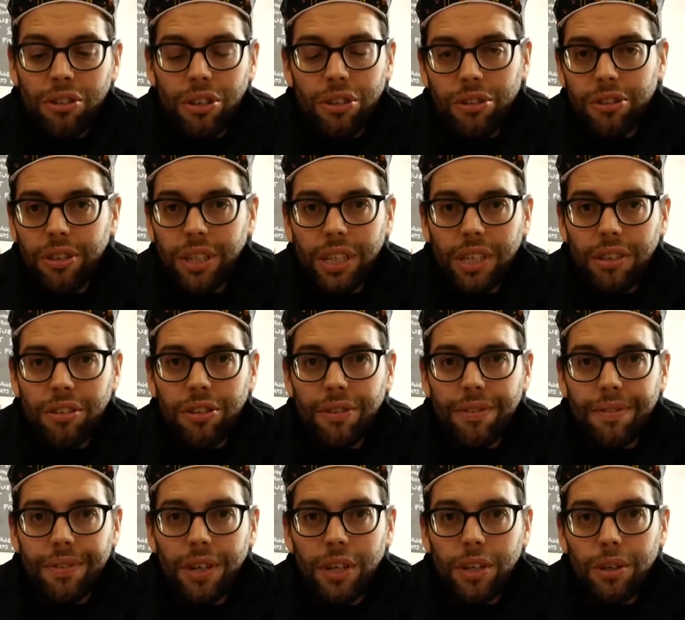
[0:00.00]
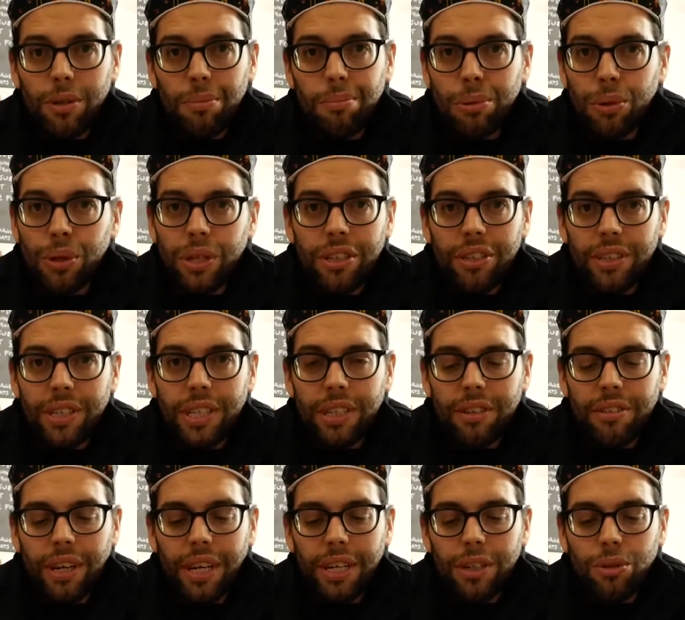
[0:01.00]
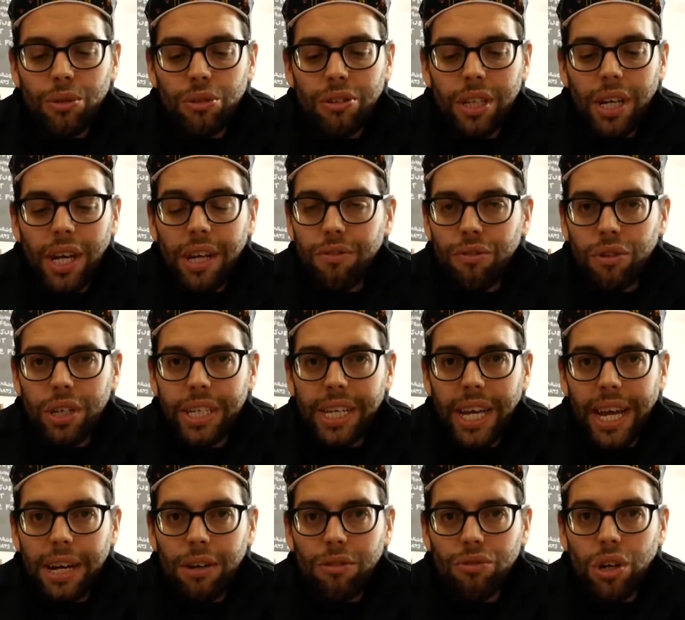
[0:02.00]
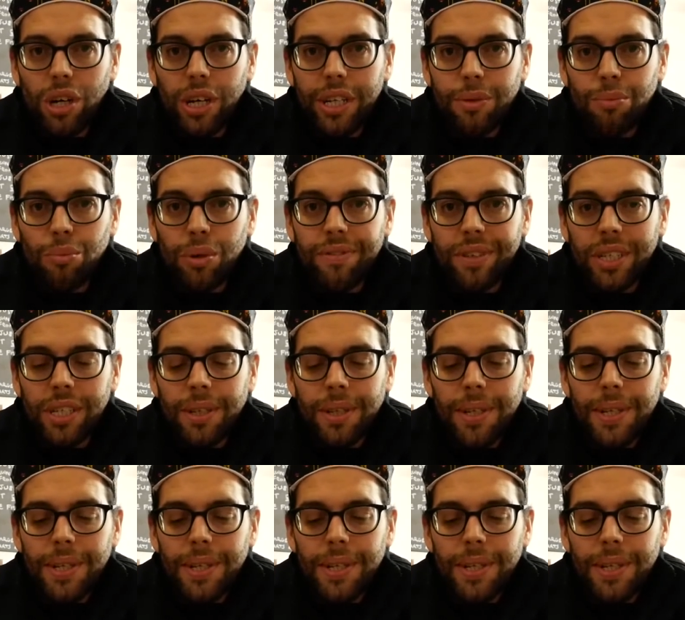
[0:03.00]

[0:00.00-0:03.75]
So sync it to your phone, put in your details and really get out riding with it.